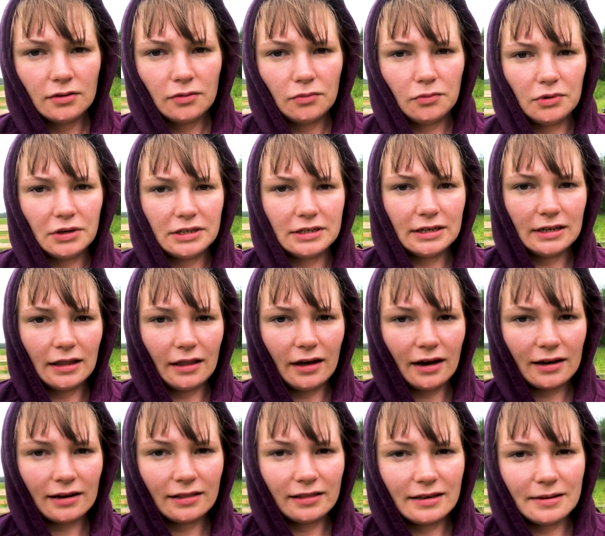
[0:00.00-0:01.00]
We did
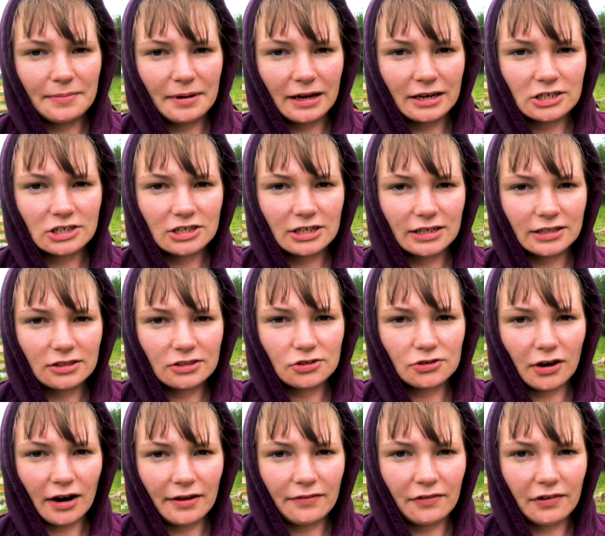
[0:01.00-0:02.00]
luckily manage to get the
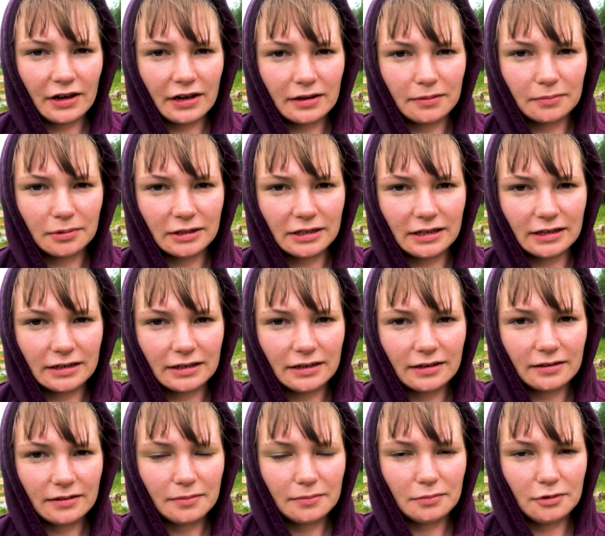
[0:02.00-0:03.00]
driveway completed
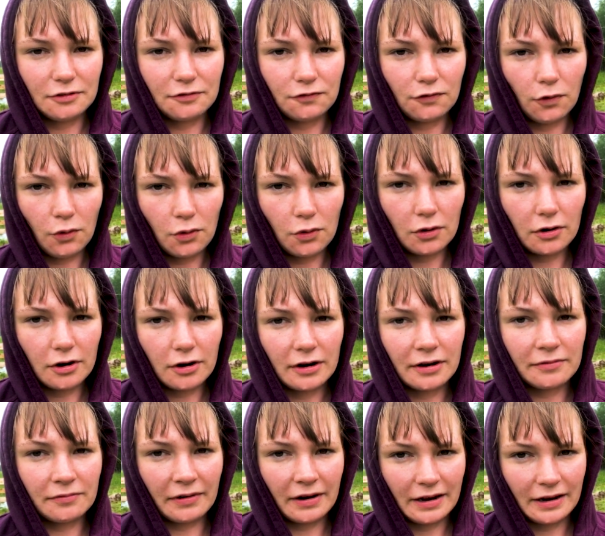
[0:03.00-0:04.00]
before
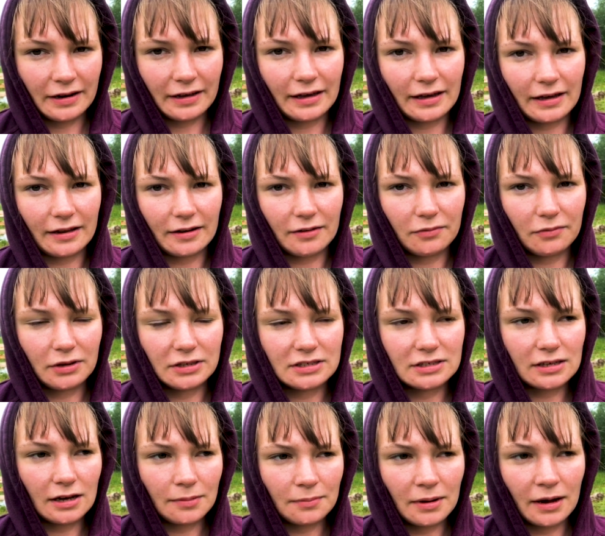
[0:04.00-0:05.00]
it rained again. We
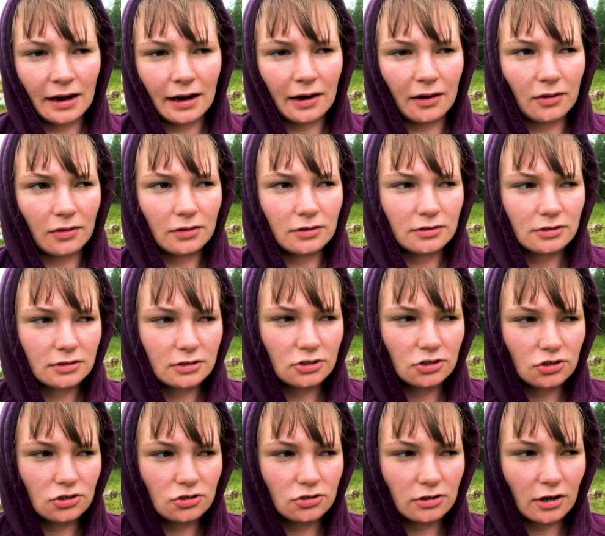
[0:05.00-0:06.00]
somehow
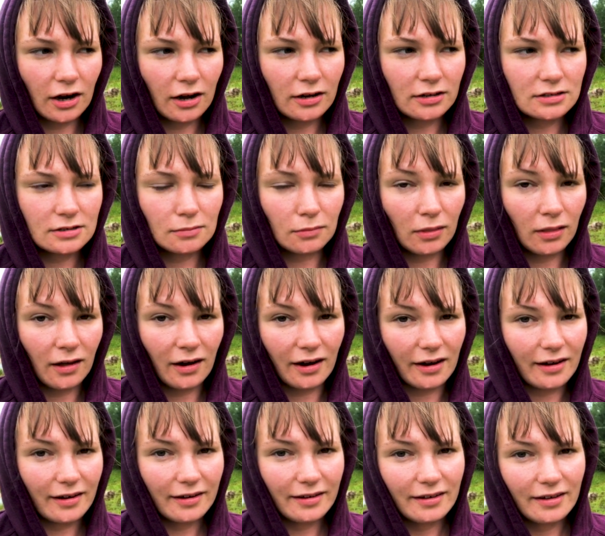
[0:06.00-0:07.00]
struck some
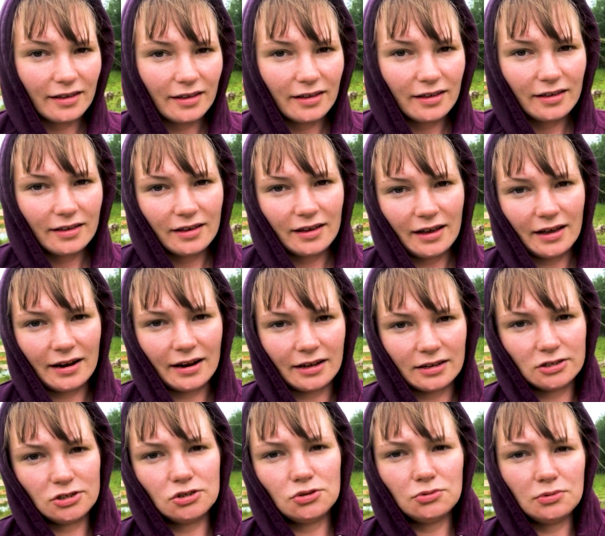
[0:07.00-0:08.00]
luck and
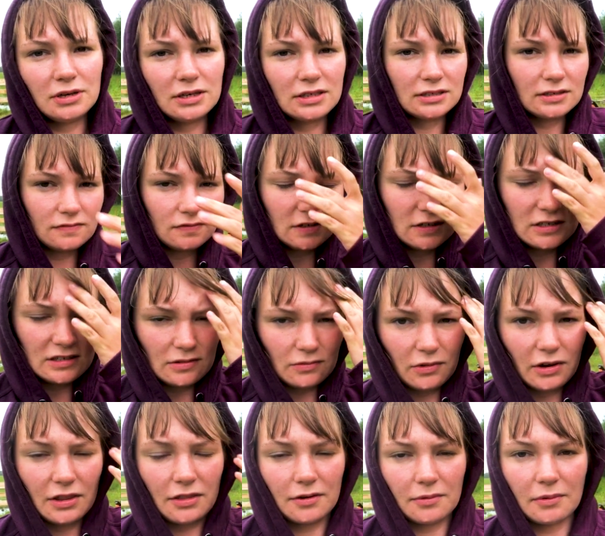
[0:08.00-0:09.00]
had two weeks of decent
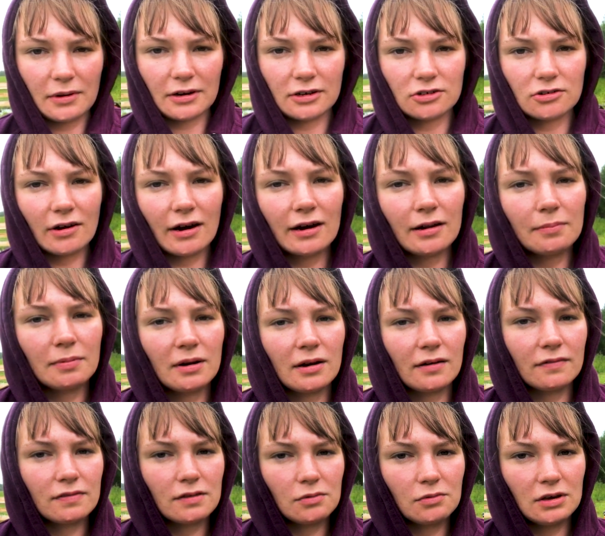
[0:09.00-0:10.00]
weather where it dried up
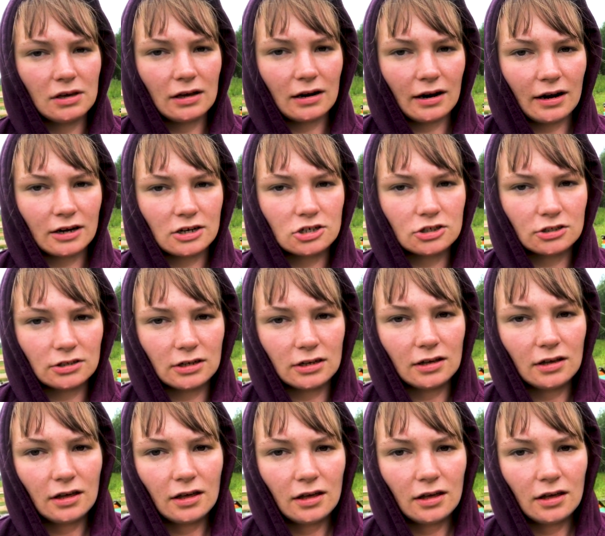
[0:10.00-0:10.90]
enough that we could actually